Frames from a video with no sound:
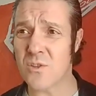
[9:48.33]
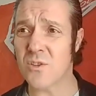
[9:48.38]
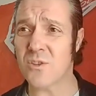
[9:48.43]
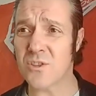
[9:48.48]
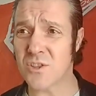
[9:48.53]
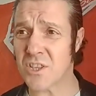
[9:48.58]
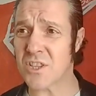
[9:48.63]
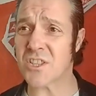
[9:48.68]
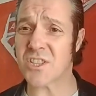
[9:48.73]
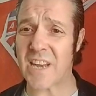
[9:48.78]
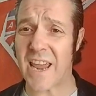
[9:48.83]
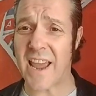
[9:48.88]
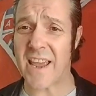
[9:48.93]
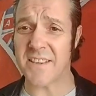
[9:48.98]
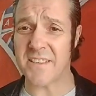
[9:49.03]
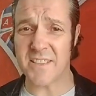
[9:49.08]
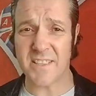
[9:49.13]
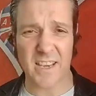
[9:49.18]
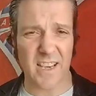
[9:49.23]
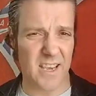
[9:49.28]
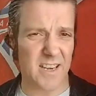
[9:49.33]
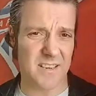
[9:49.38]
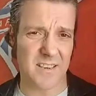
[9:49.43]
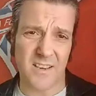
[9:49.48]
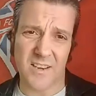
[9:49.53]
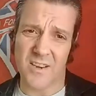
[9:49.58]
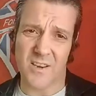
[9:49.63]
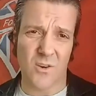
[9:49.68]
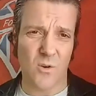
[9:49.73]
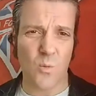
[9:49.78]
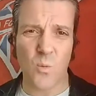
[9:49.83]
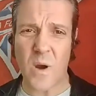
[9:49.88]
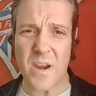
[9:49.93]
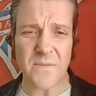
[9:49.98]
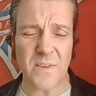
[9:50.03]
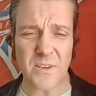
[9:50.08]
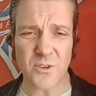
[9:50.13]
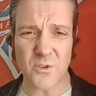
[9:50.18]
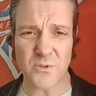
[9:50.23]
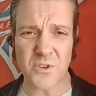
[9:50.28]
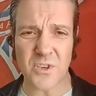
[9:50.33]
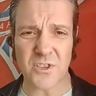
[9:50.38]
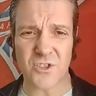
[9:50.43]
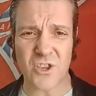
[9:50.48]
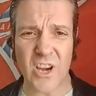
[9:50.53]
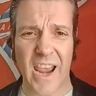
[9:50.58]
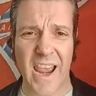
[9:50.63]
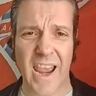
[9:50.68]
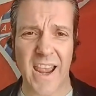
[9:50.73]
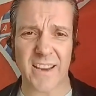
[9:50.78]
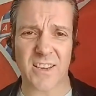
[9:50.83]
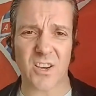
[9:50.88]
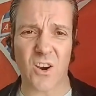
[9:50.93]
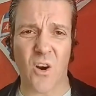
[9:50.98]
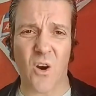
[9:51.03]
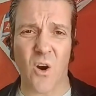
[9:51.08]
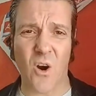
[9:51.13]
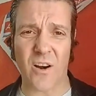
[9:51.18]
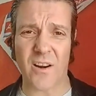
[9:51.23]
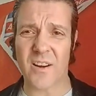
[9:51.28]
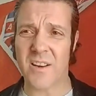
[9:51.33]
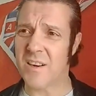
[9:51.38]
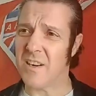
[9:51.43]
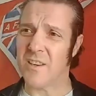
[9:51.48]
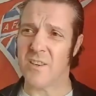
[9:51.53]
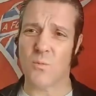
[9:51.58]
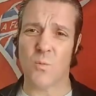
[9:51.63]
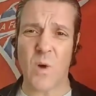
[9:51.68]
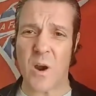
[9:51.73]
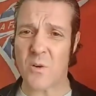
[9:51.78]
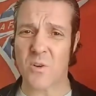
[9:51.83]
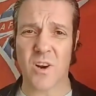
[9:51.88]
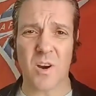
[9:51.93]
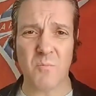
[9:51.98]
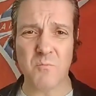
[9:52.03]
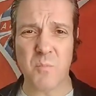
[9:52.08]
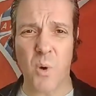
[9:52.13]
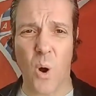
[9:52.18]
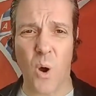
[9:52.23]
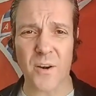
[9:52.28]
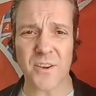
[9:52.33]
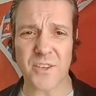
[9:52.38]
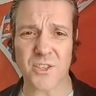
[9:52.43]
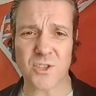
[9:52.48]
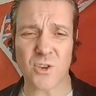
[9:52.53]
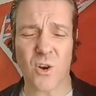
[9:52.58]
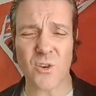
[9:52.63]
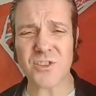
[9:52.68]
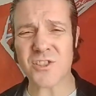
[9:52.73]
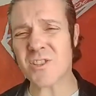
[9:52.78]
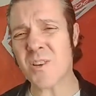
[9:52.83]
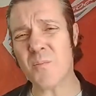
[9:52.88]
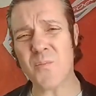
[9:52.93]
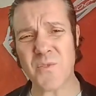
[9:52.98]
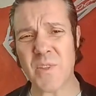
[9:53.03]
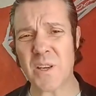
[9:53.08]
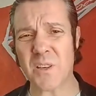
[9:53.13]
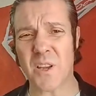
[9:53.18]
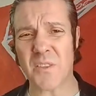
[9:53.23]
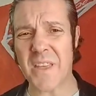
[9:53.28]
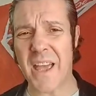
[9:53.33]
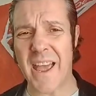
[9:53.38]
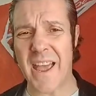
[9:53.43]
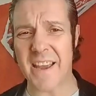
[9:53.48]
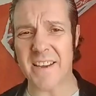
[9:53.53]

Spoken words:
to stand and wave a Union Jack or welcome Boris or something like that.